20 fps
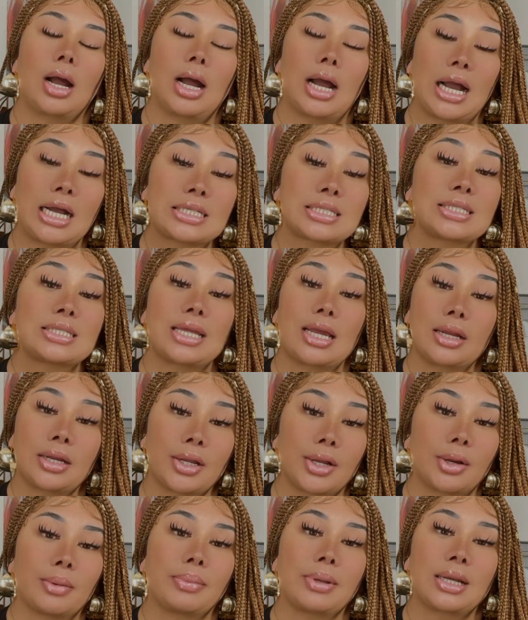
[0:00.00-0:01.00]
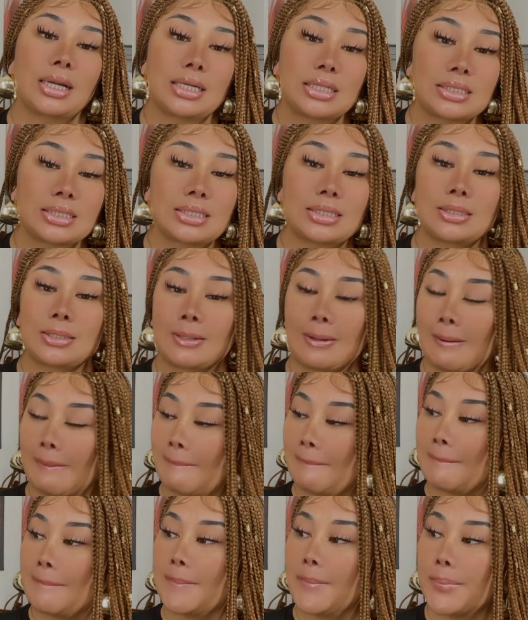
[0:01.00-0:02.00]
I stand here because
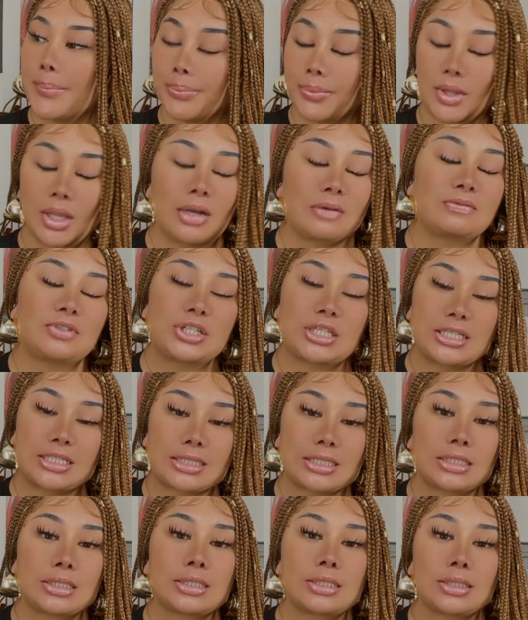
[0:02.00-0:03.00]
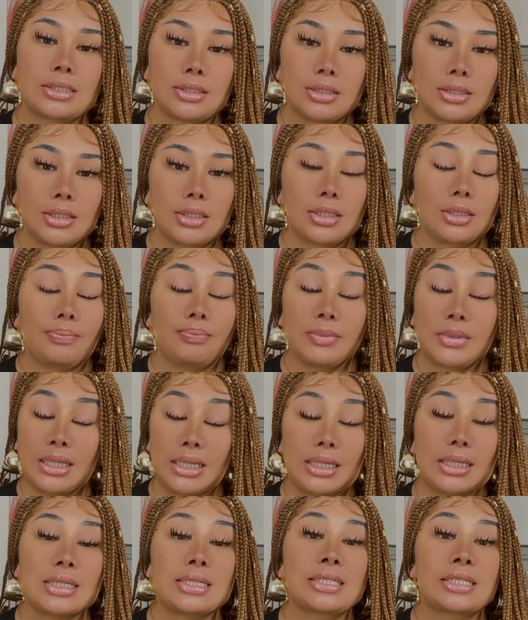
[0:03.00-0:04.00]
of Jesus.
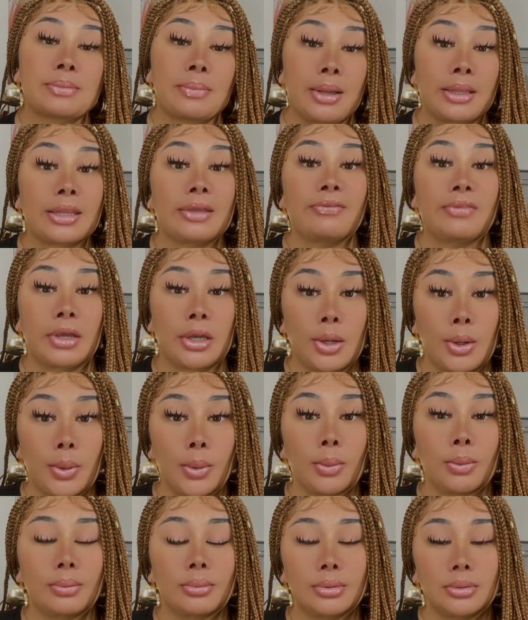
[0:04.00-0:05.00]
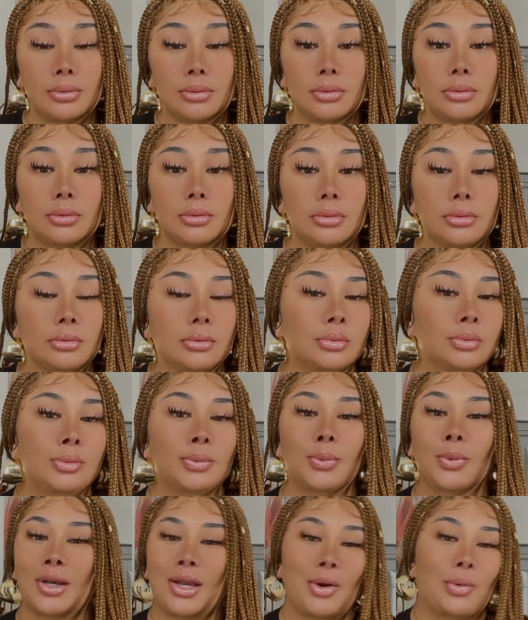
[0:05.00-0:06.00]
He is my living hope.
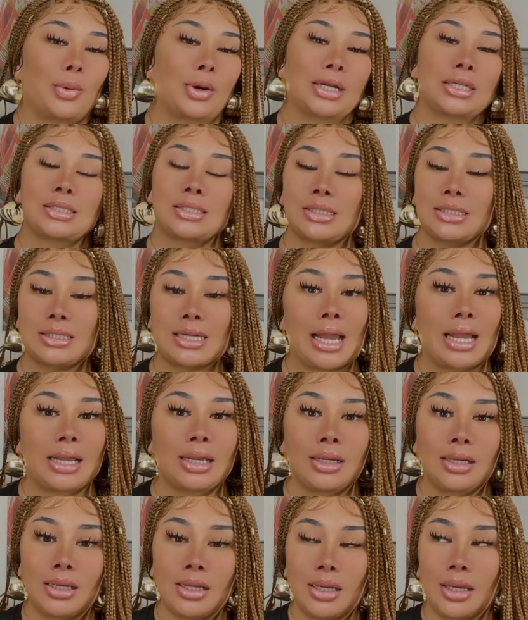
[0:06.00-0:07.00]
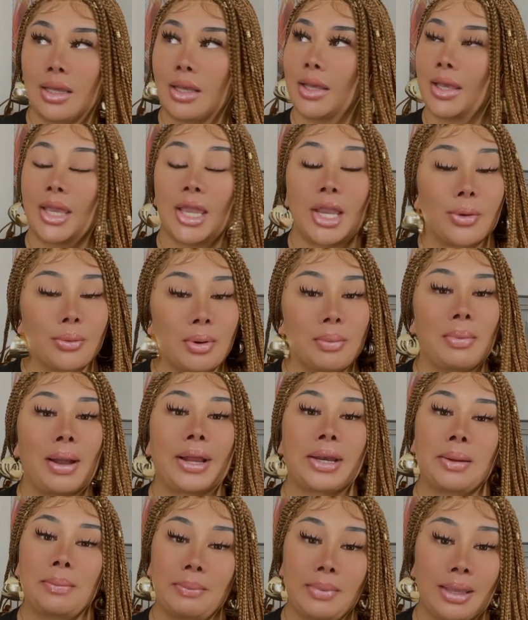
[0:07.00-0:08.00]
When I wanted to die, He
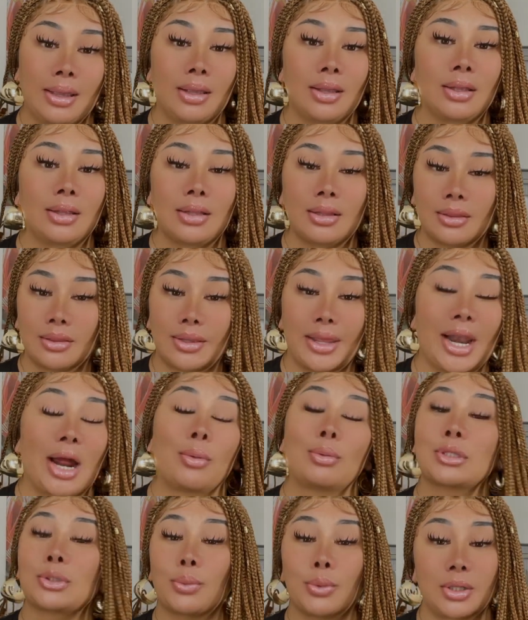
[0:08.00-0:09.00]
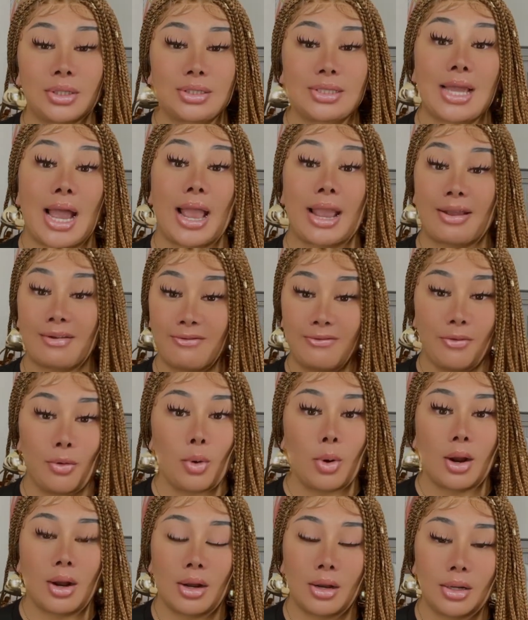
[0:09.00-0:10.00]
reminded me that I was worth dying
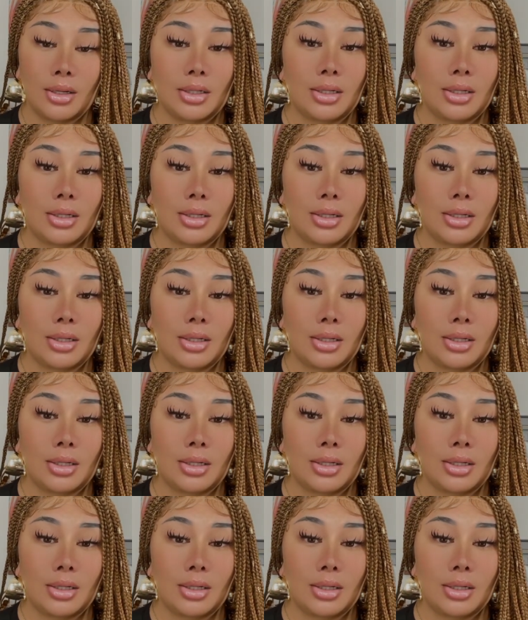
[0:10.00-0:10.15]
for.